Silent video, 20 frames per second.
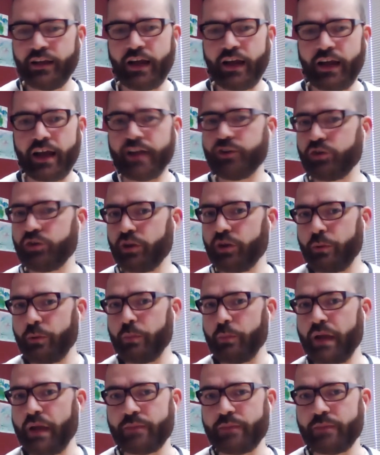I grew up a
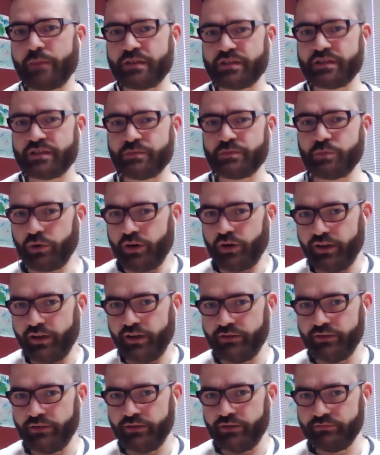Baptist boy.
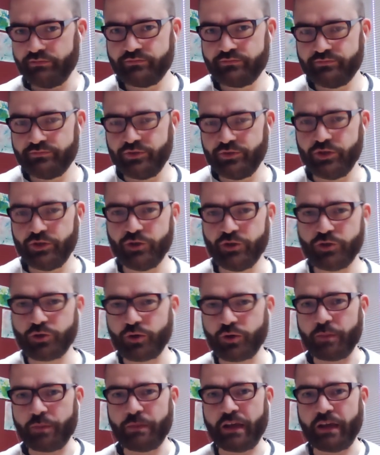You
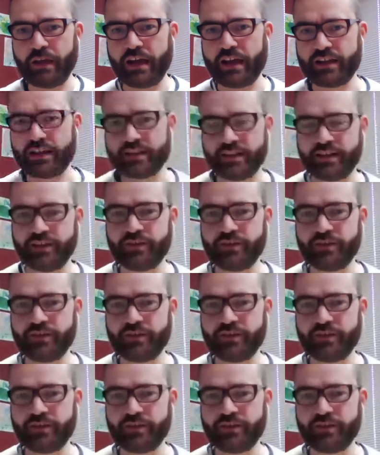grew up Catholic.